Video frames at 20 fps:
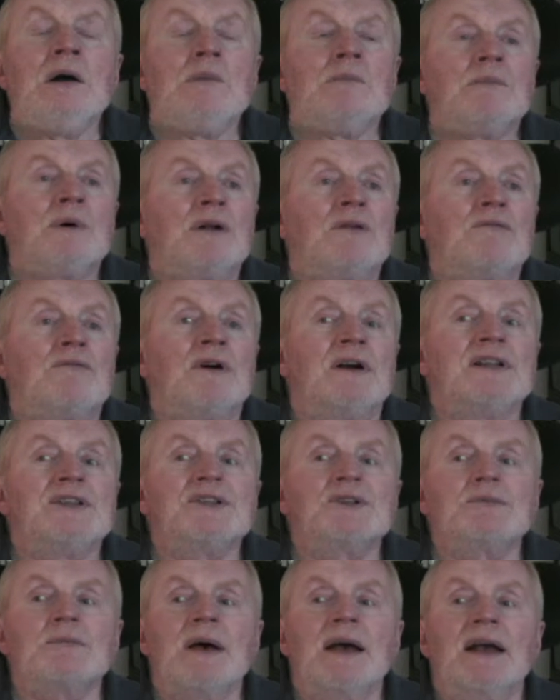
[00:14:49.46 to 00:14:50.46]
But right
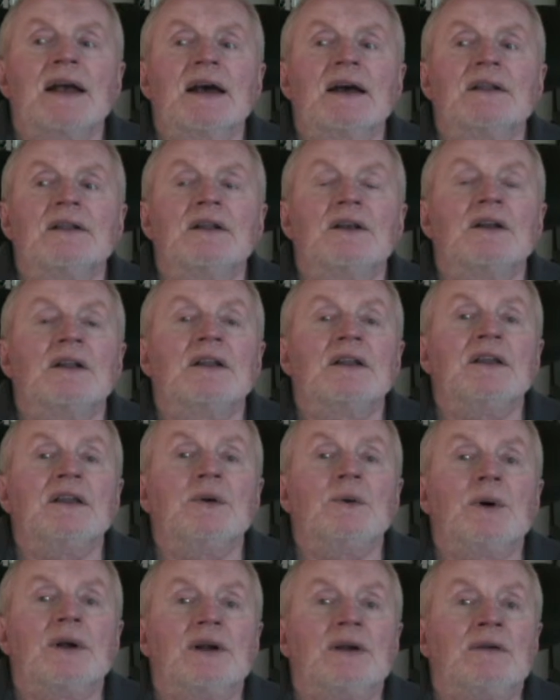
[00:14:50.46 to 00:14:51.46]
smack on the
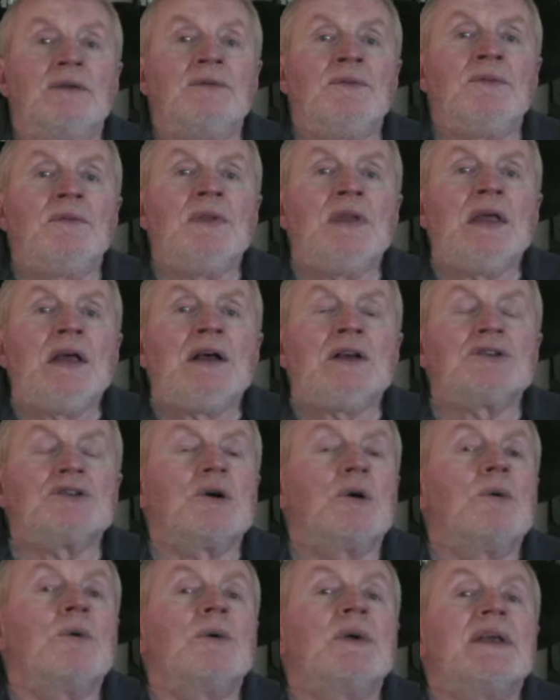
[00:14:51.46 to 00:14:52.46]
equator.
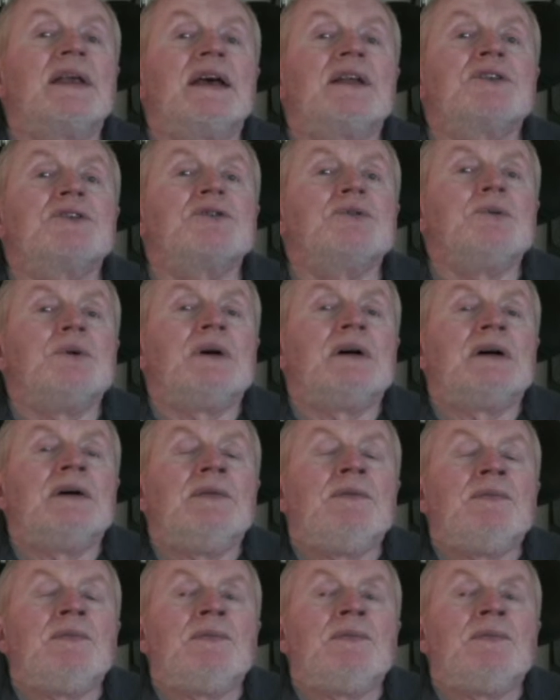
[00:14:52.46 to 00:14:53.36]
So when we get to, uh,